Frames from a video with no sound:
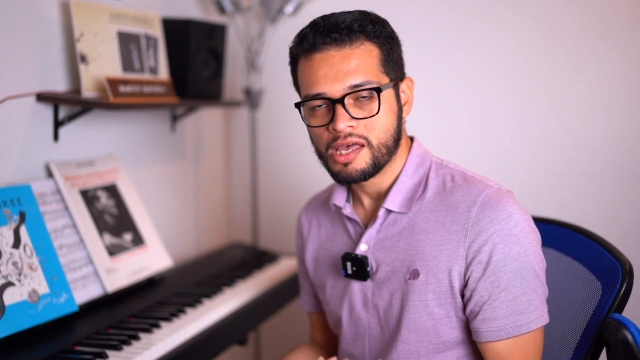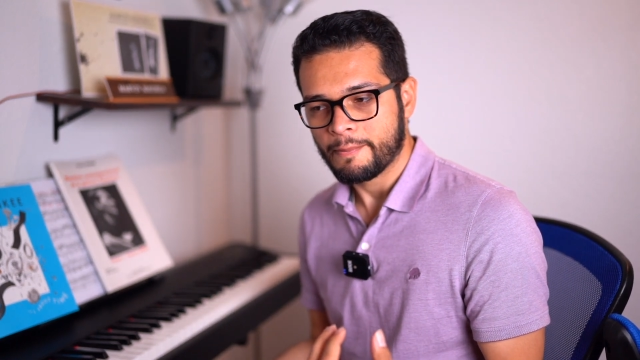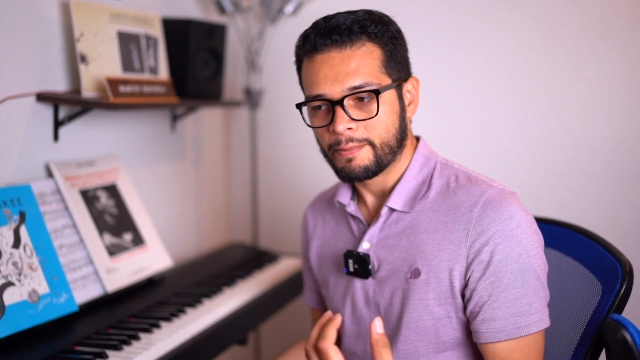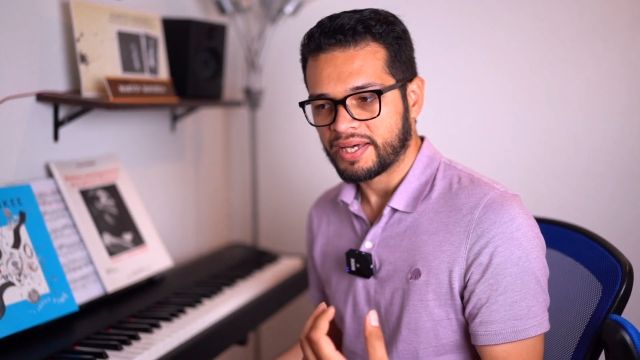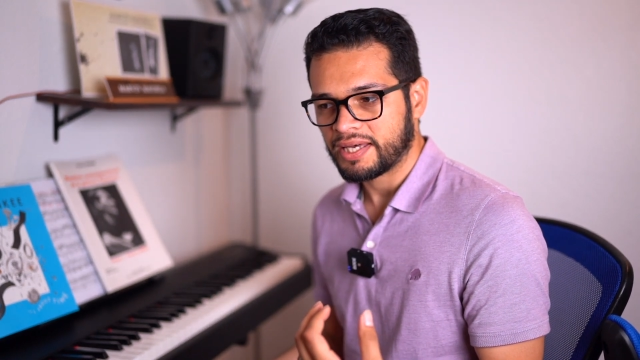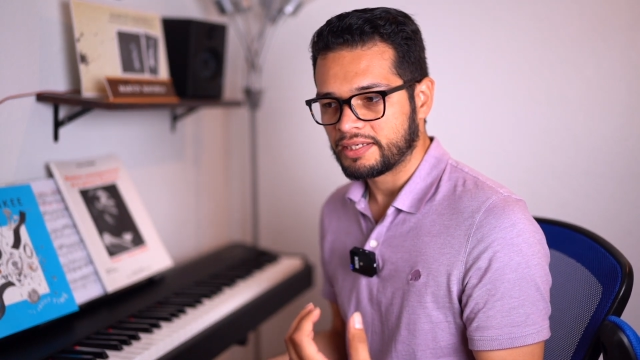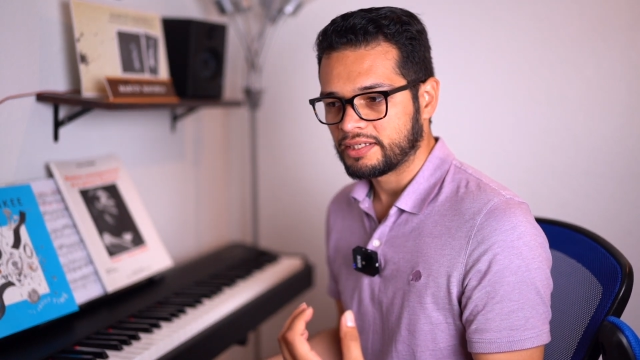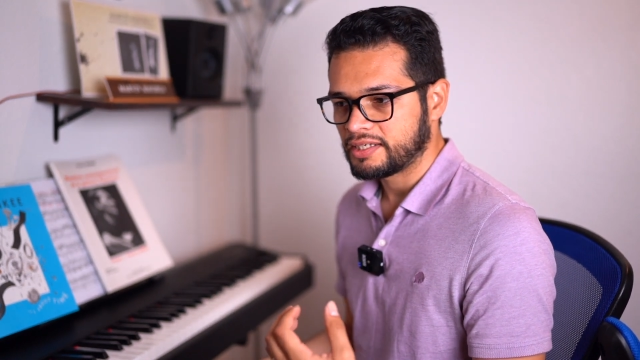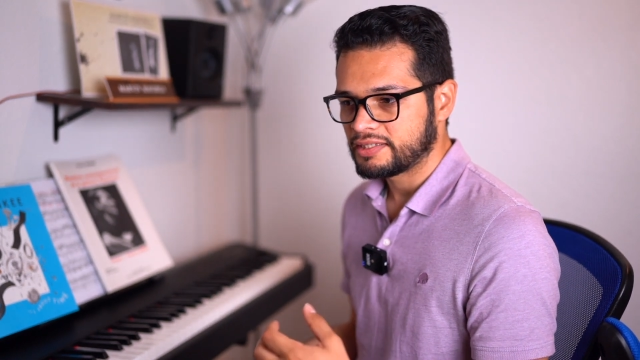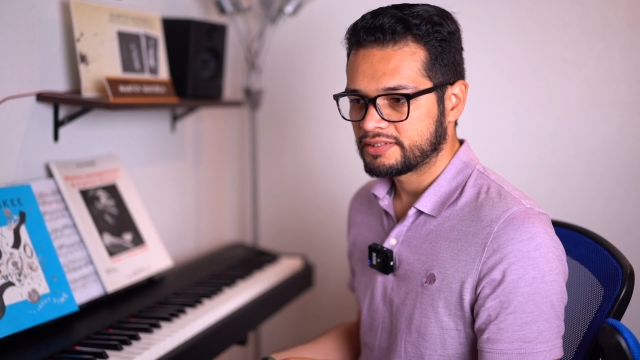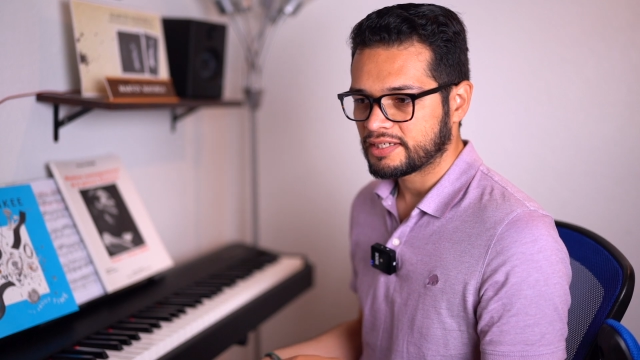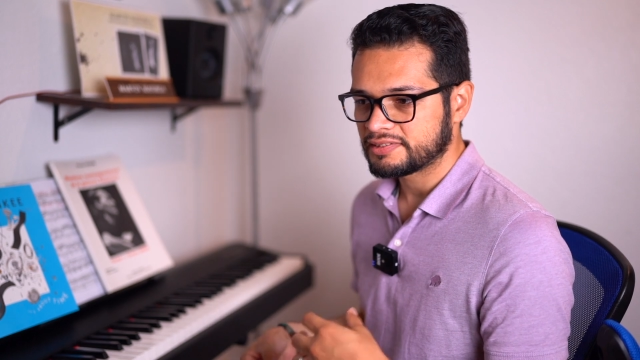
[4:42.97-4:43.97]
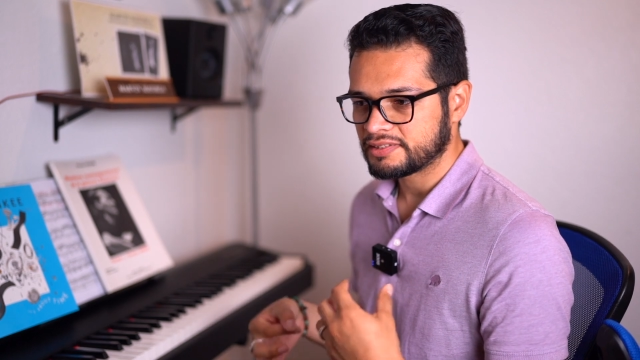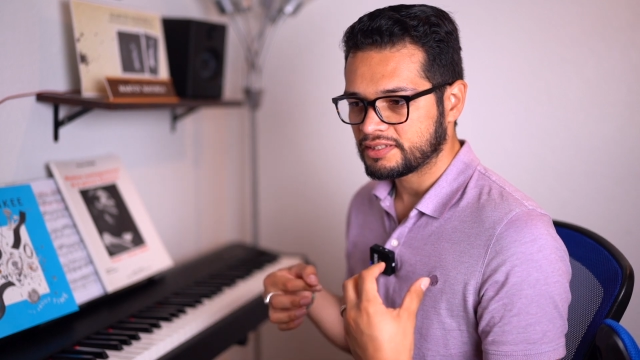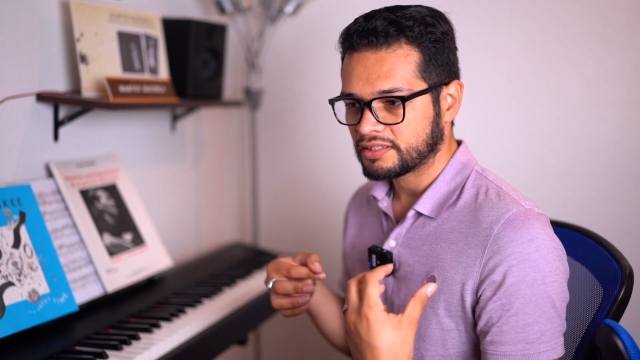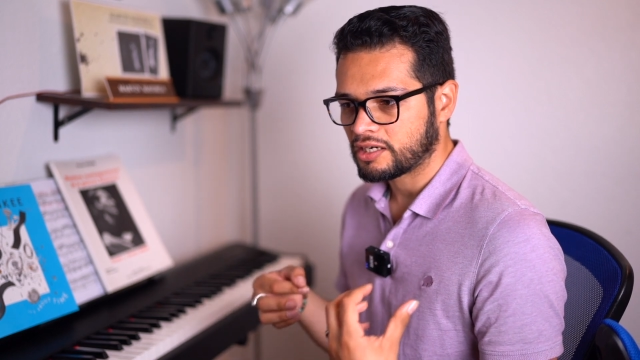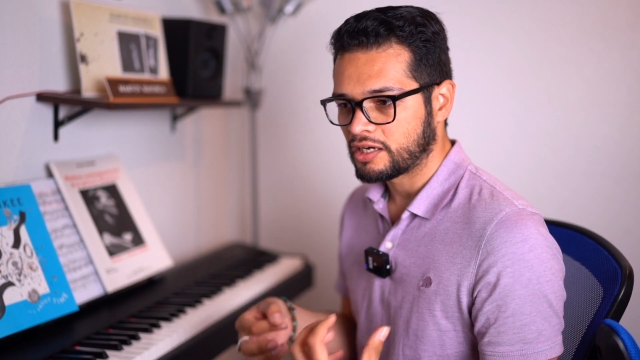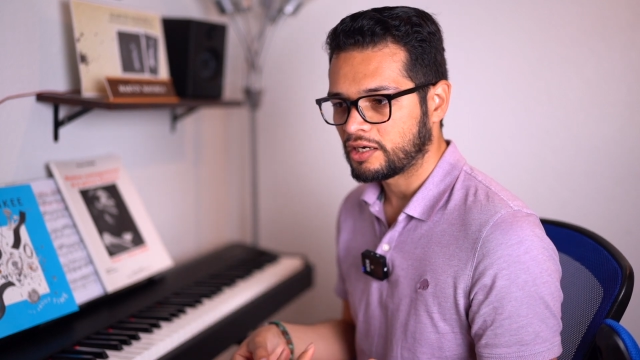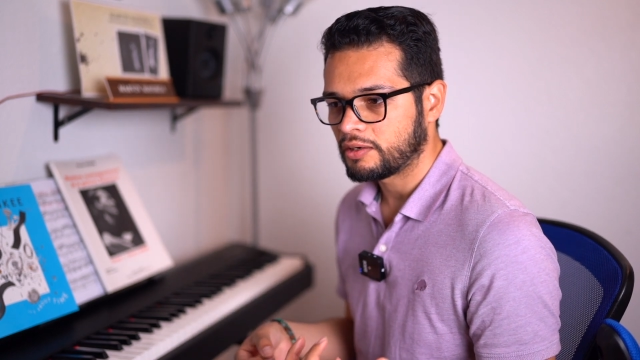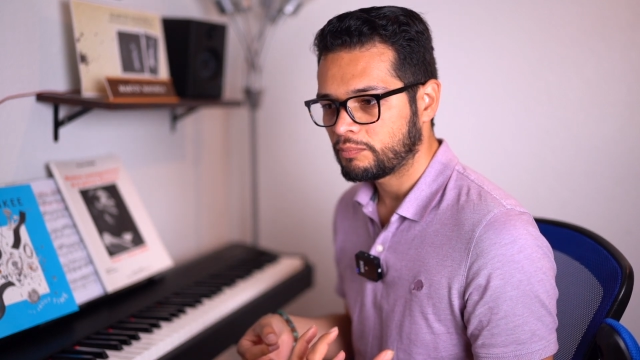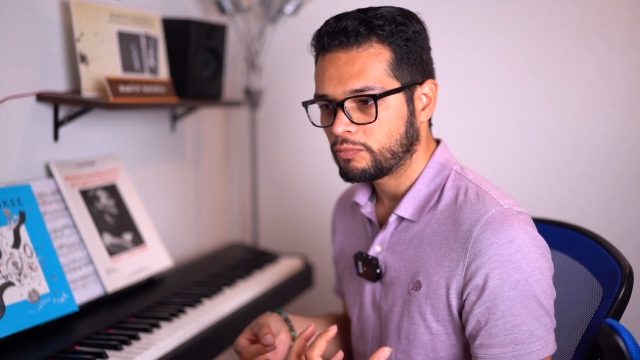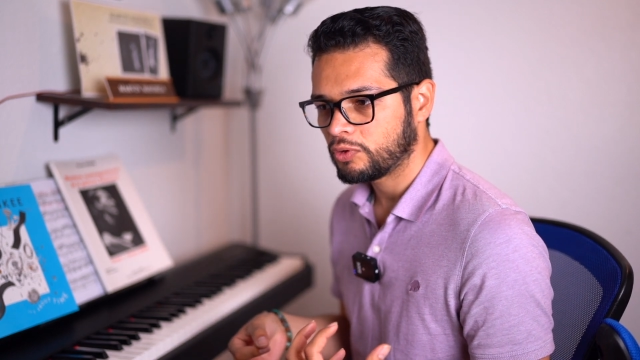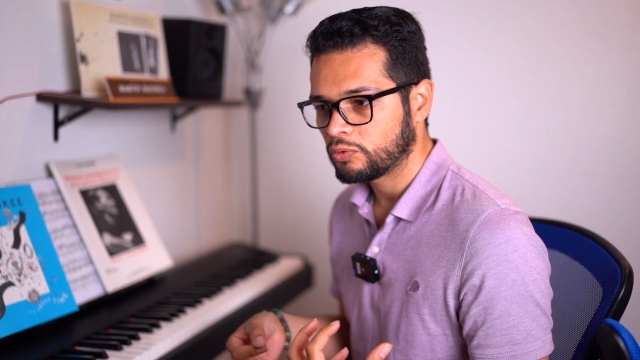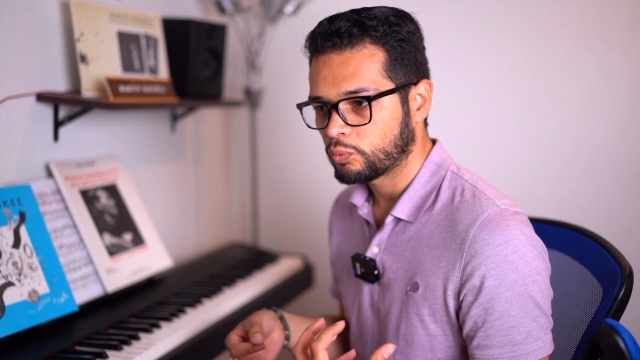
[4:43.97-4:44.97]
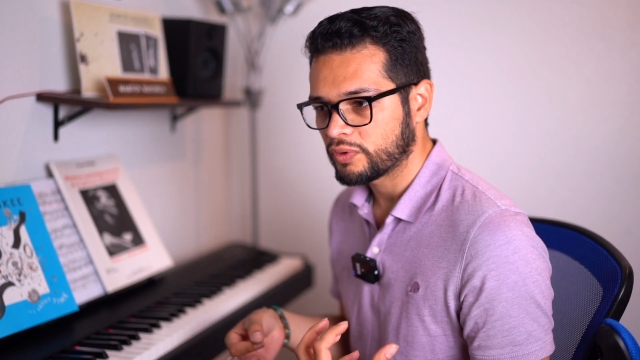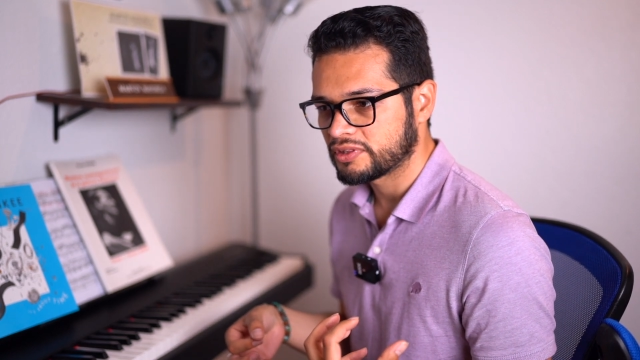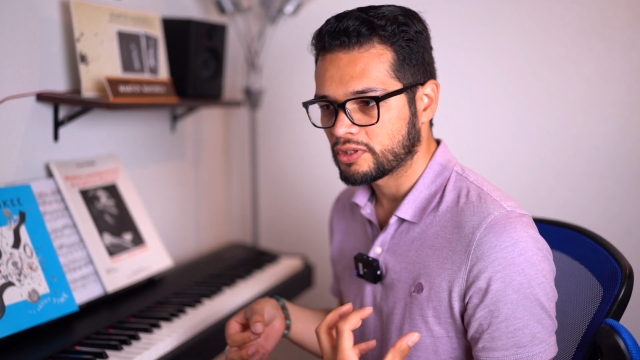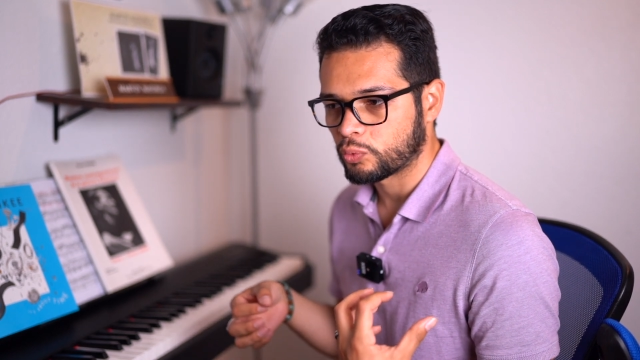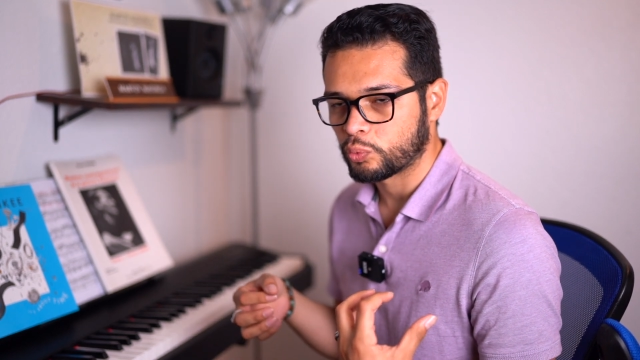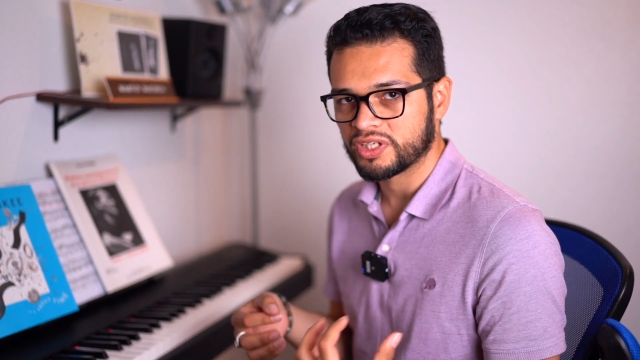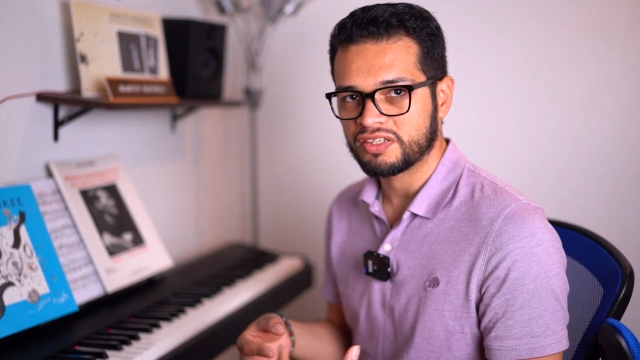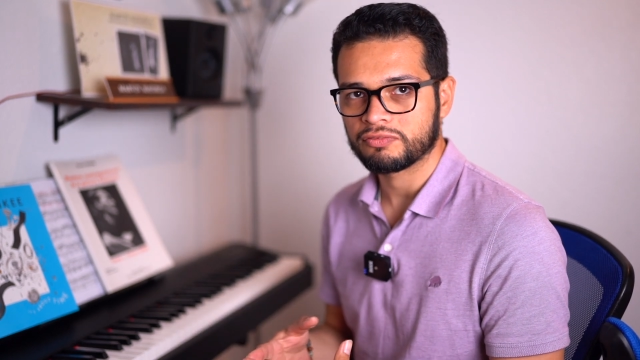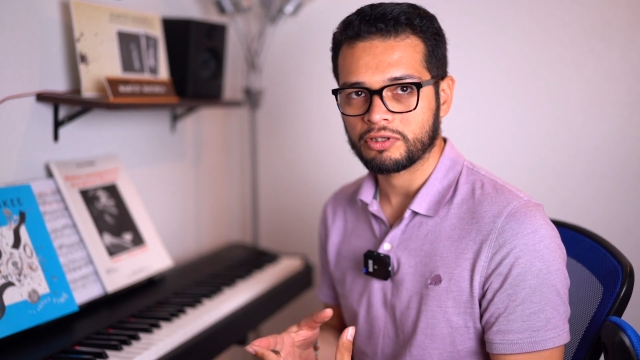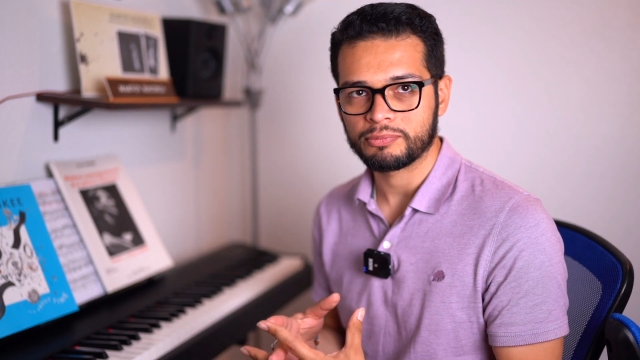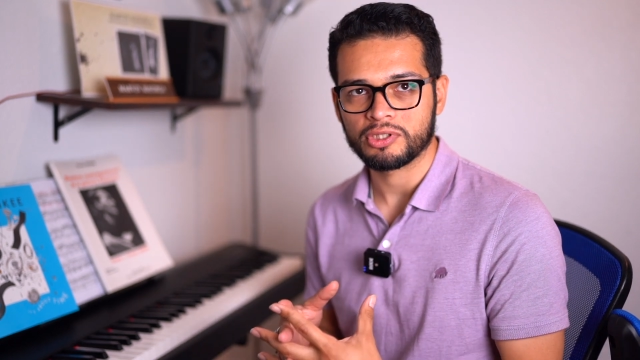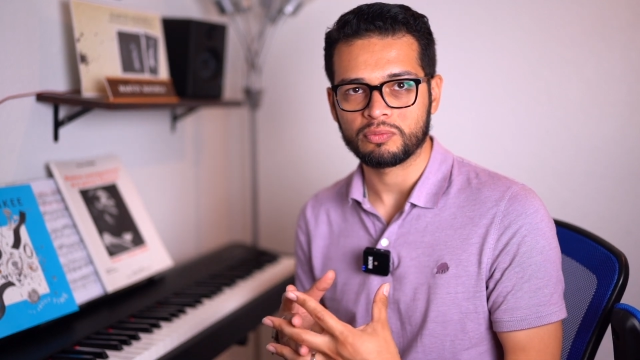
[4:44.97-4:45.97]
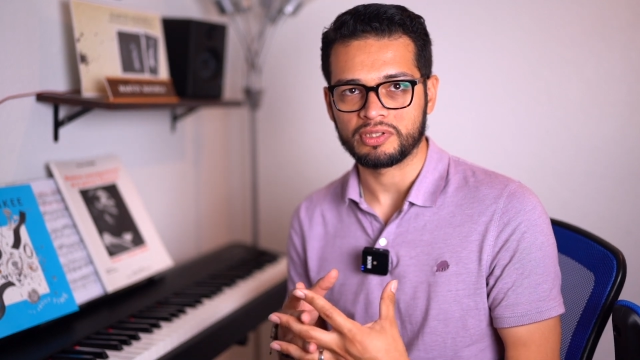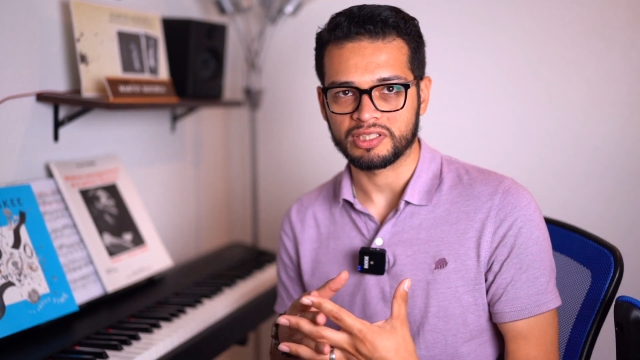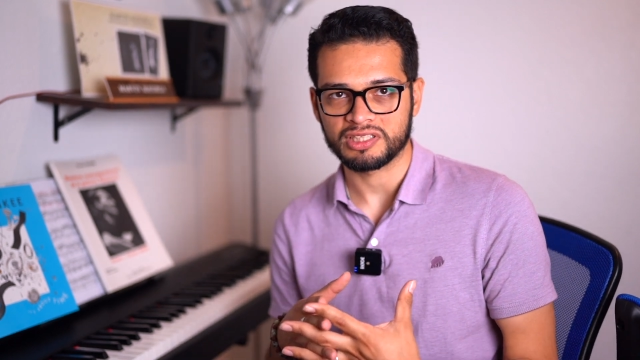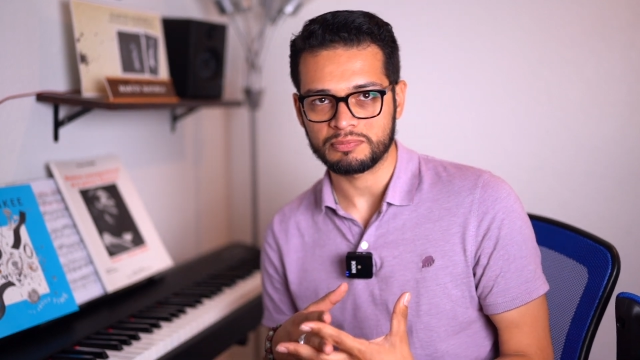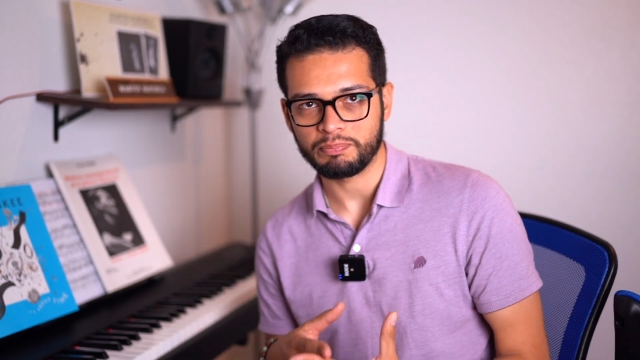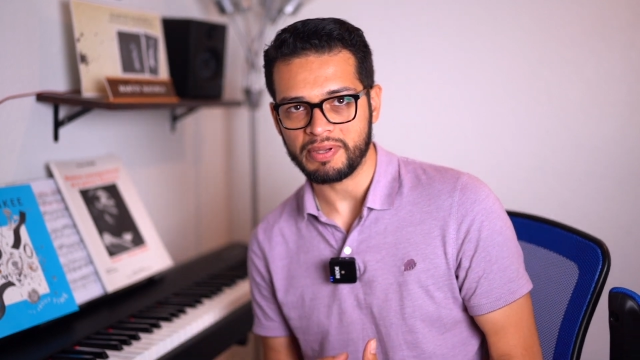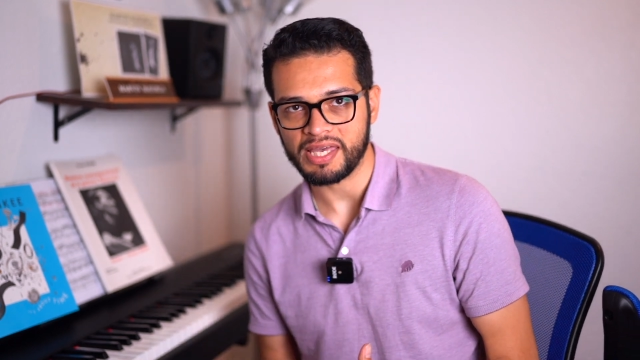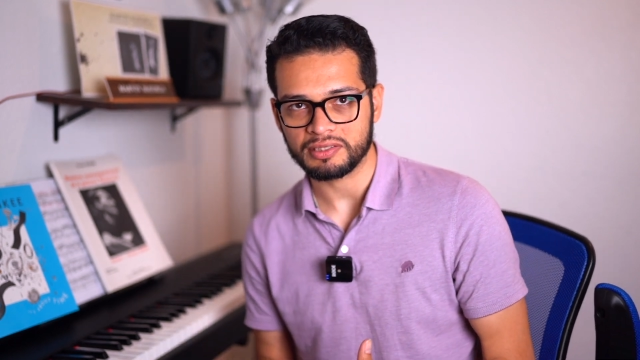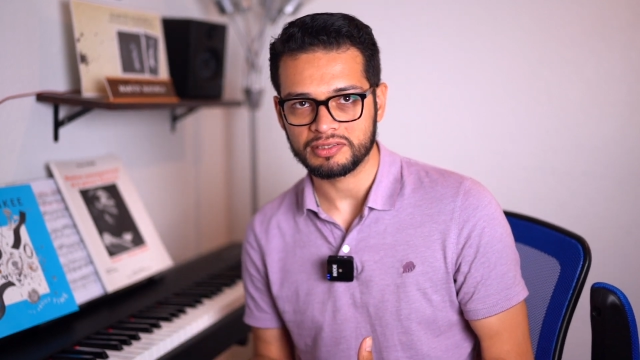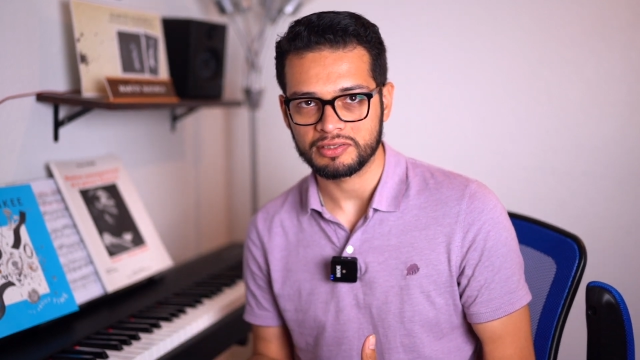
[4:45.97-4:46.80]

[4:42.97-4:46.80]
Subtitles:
but it doesn't come with the reverb you would expect.